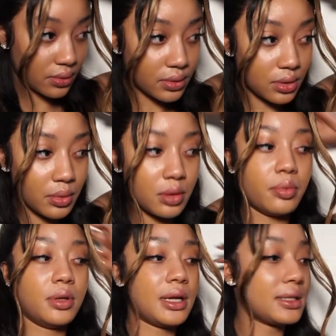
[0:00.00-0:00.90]
So I'm gonna
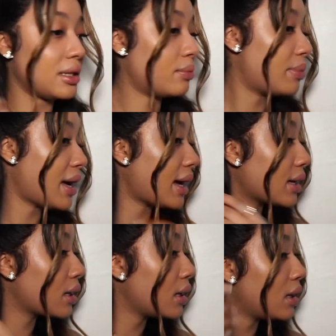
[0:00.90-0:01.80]
put that to the back
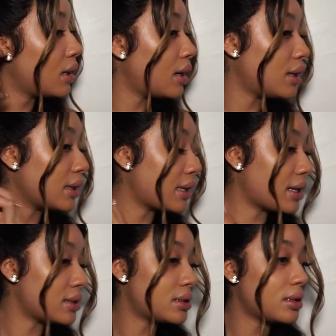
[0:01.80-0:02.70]
and then get
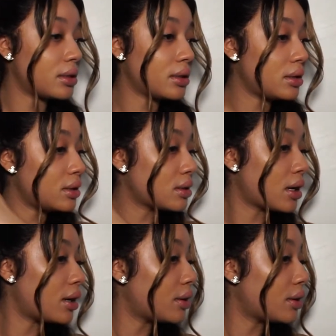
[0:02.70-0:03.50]
into these curls.